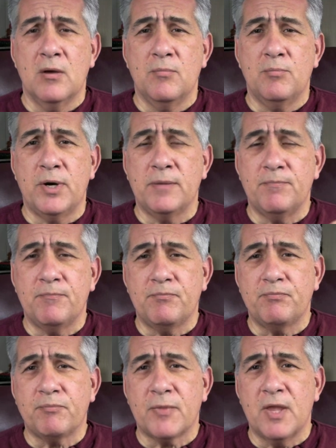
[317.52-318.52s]
But
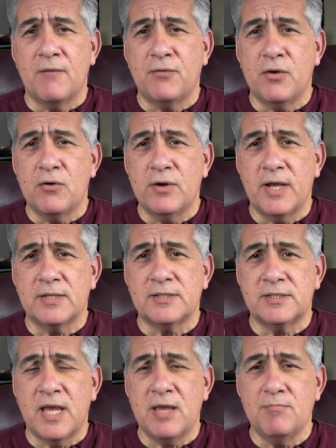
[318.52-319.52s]
if you're in that
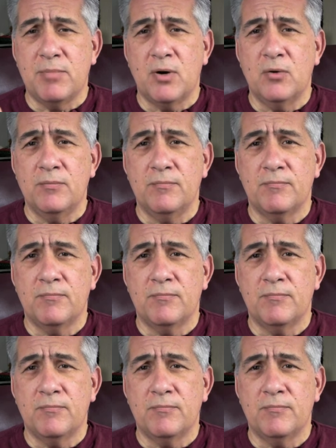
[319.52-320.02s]
same boat,